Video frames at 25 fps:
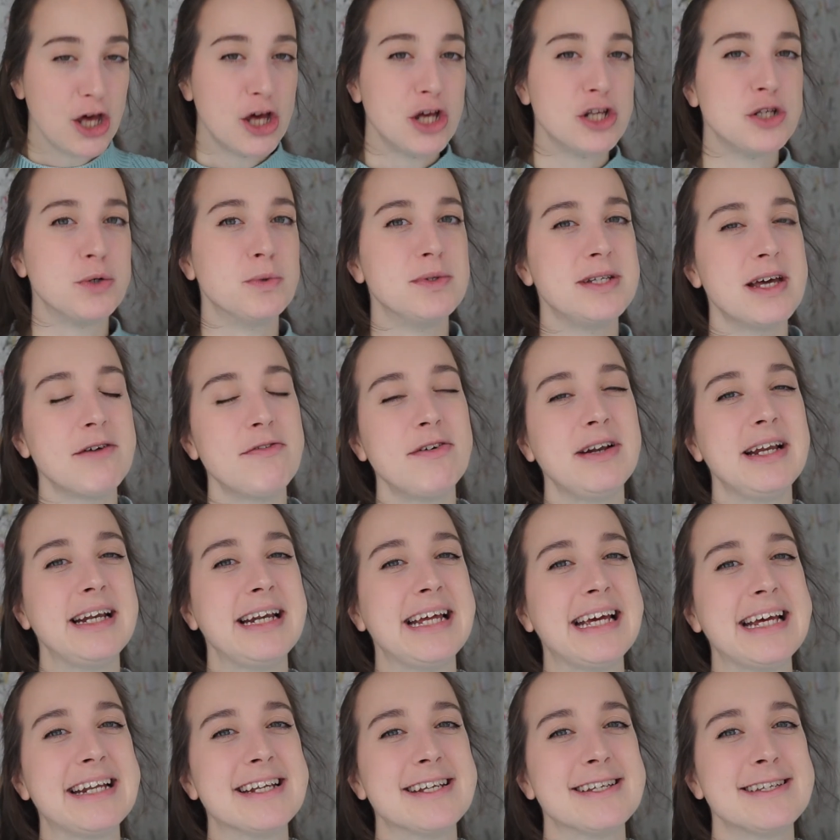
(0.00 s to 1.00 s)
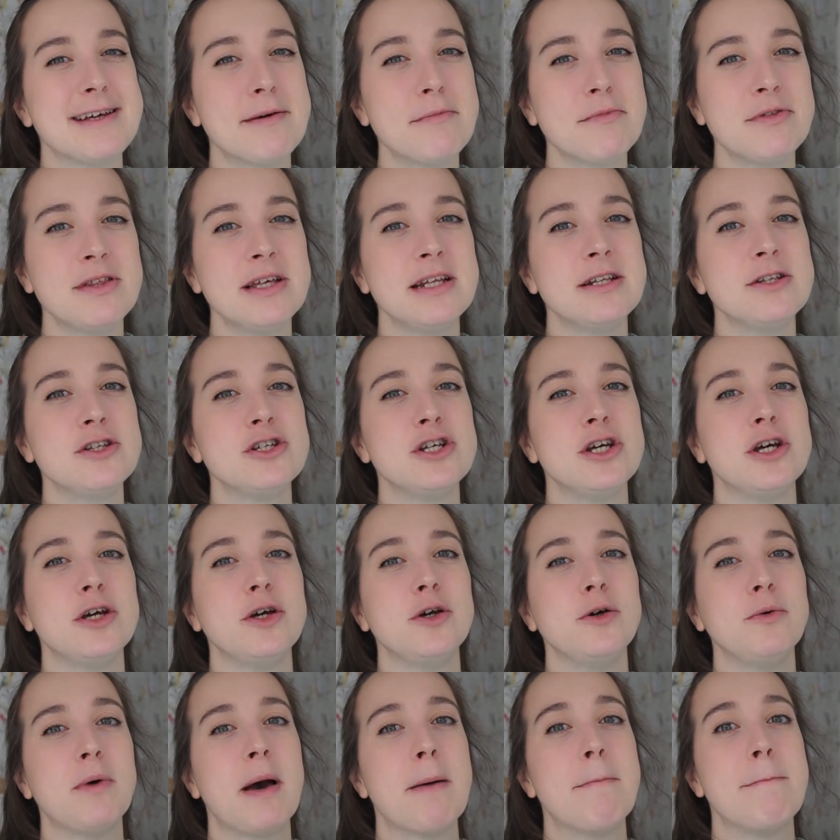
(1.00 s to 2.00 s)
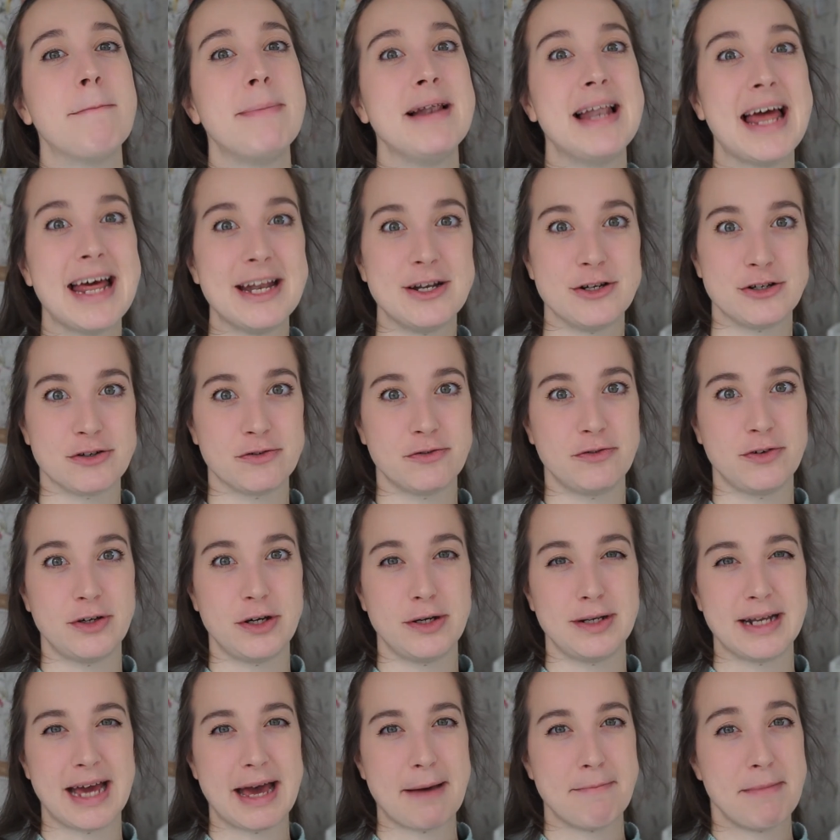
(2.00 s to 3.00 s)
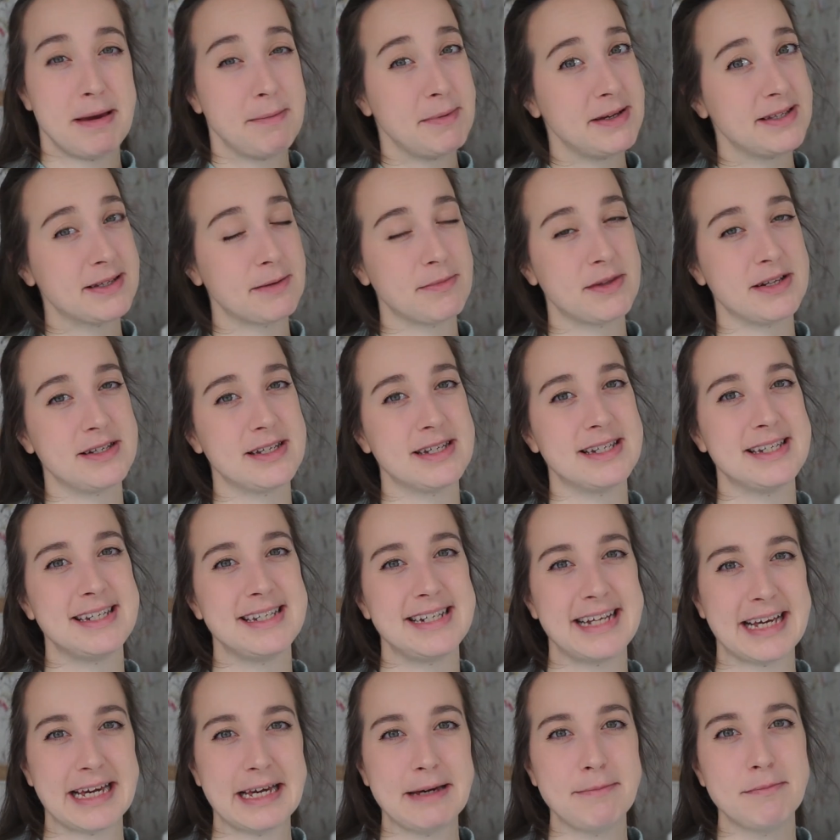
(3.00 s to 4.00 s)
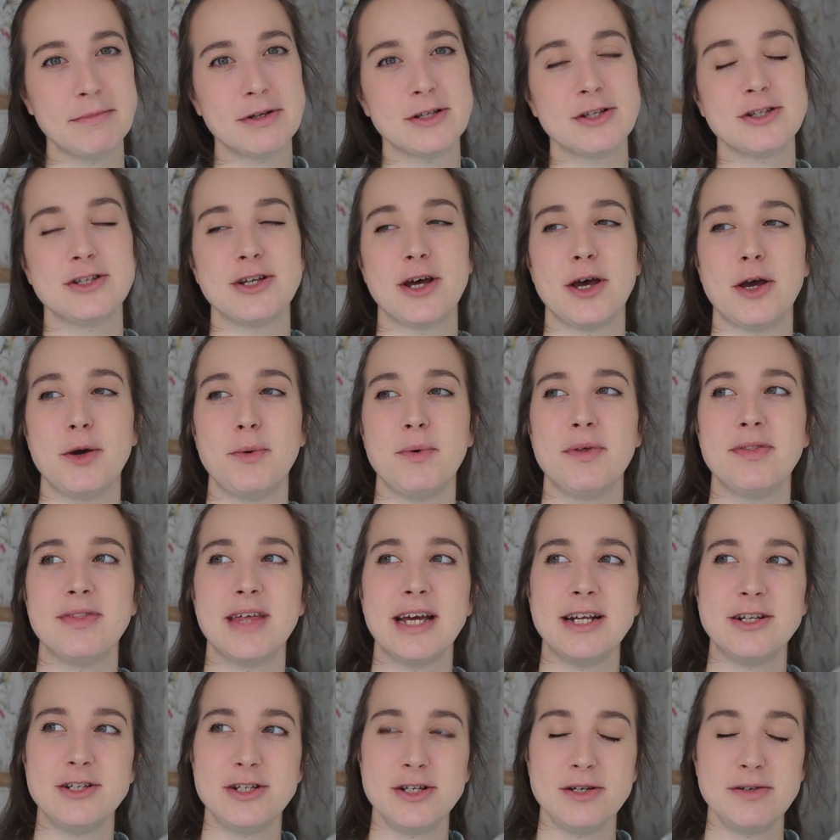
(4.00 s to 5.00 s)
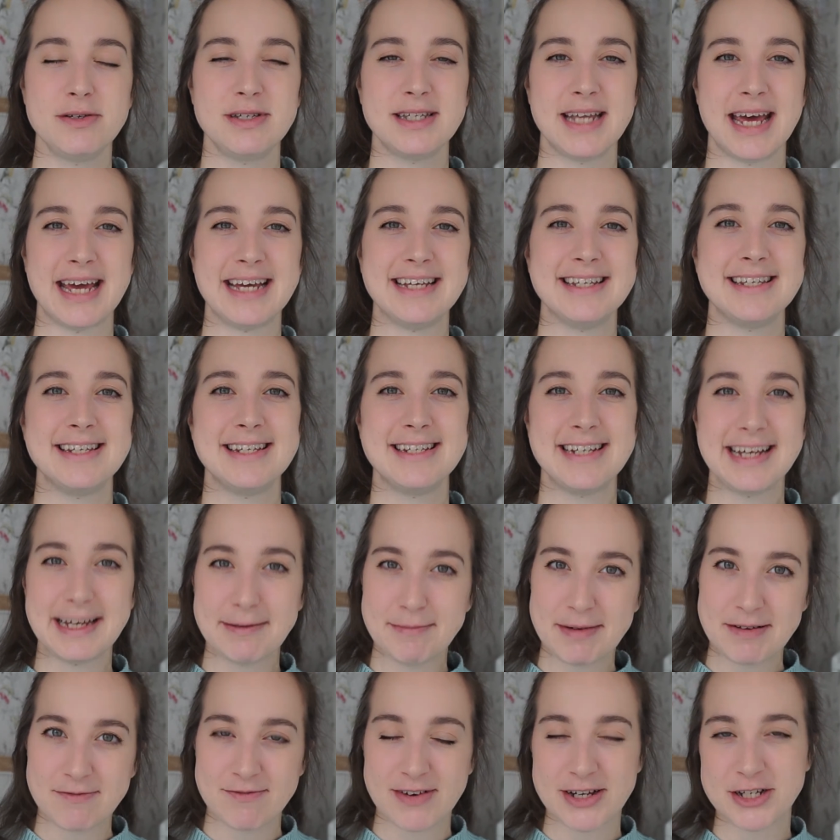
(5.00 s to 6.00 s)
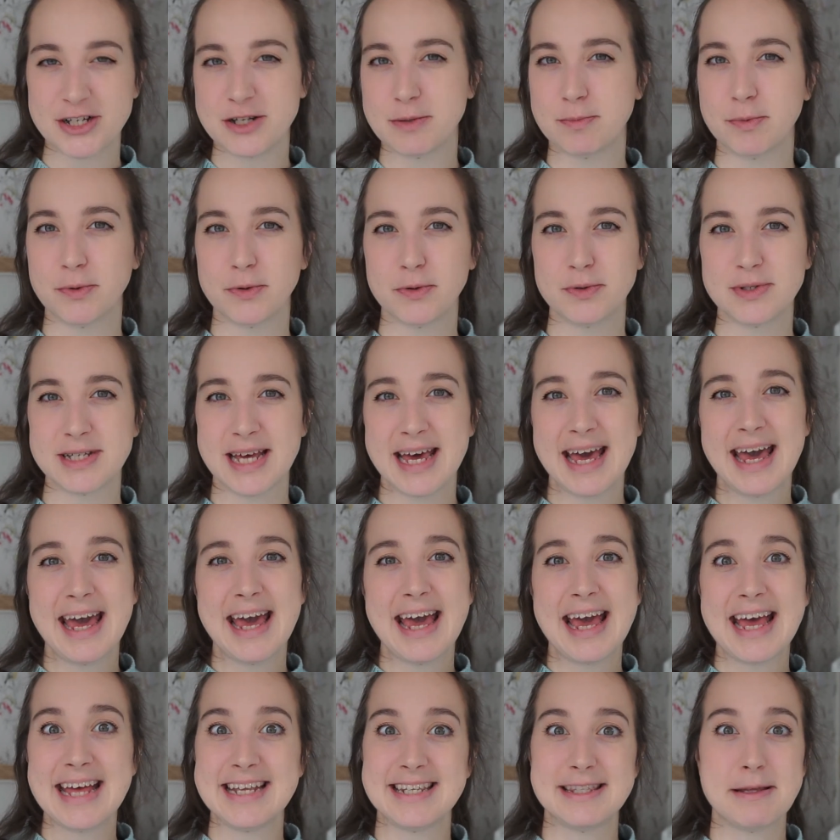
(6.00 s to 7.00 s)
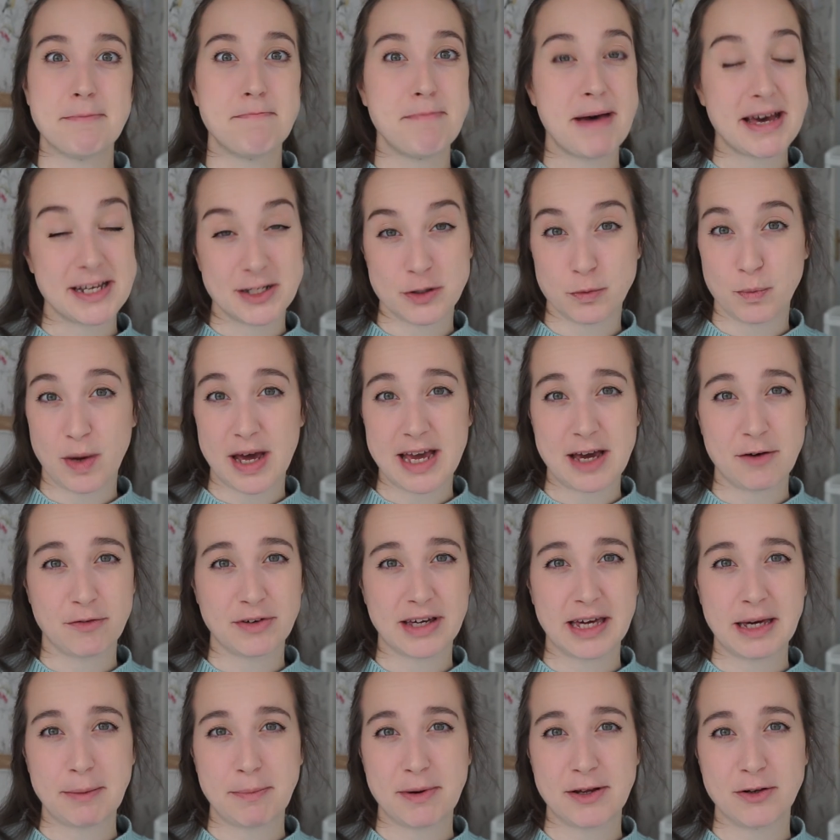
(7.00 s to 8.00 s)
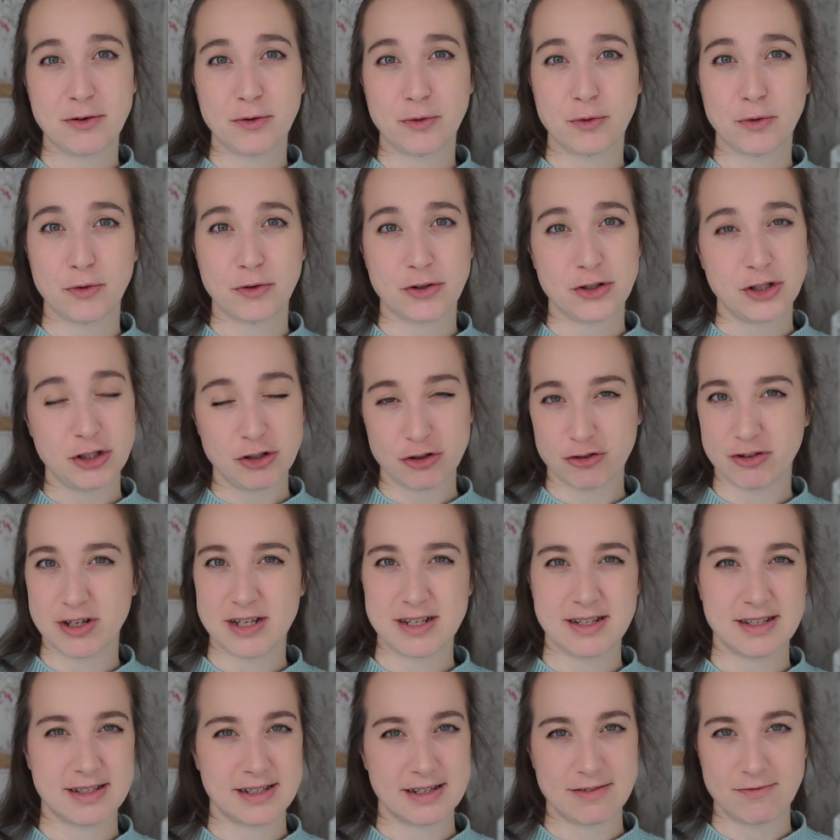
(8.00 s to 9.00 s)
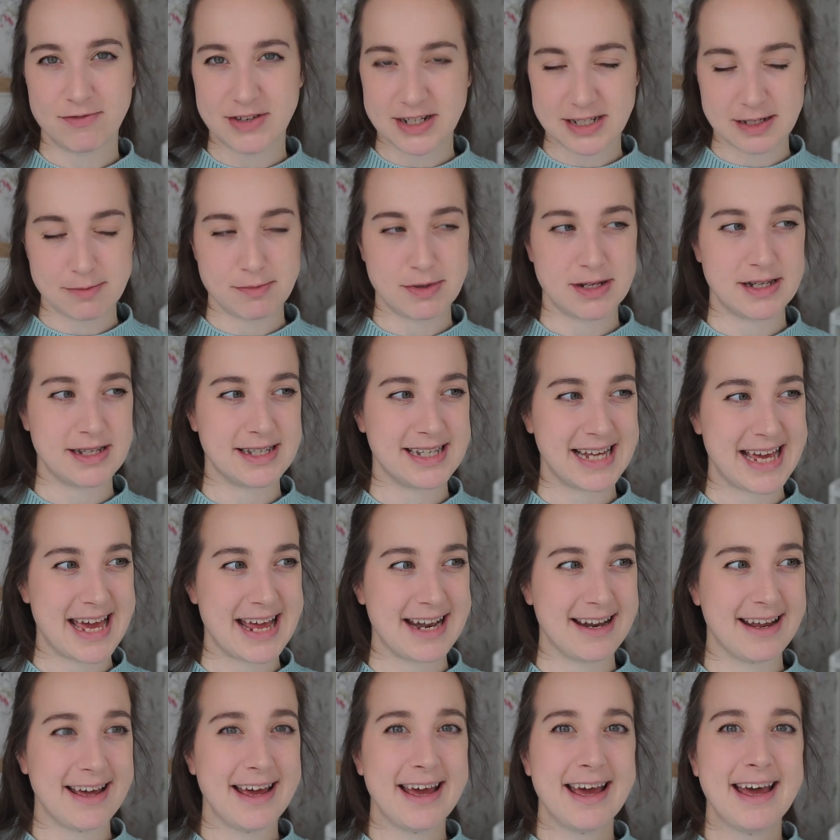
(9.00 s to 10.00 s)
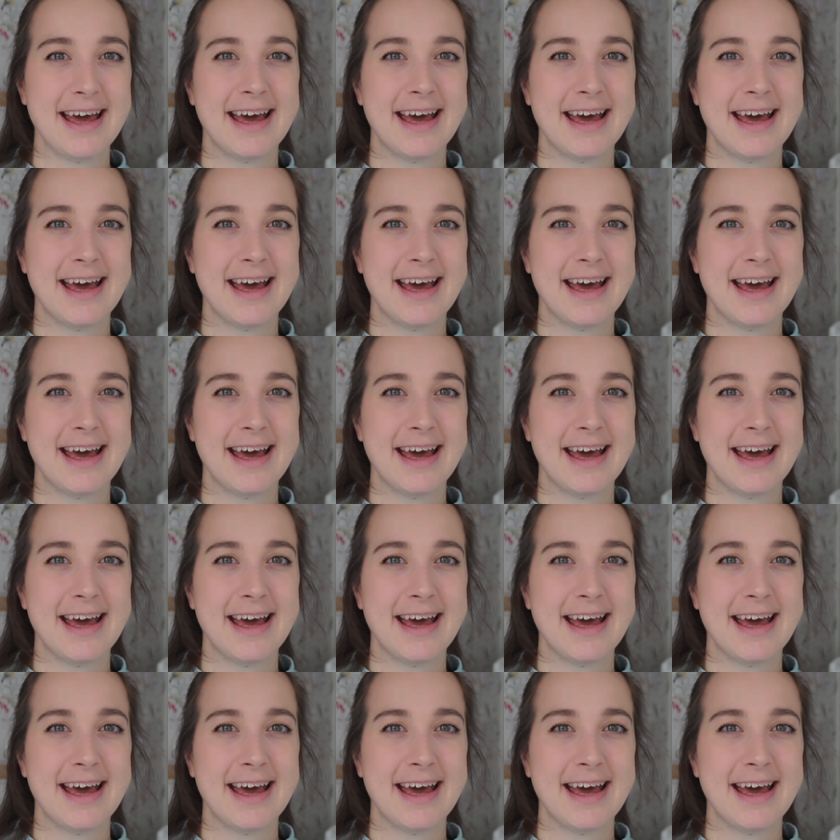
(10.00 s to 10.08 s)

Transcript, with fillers: So you'll definitely need something to blend your food and maybe something to steam. So they do say steaming vegetables is the best way of keeping all the nutrients and vitamins in.